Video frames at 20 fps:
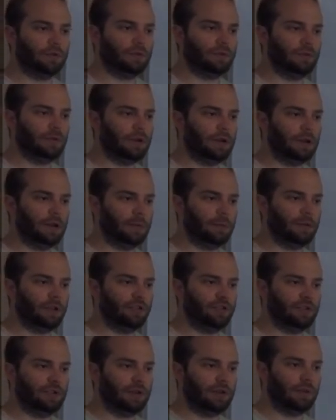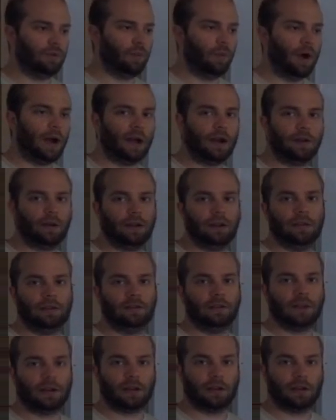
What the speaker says: because you can wire in like a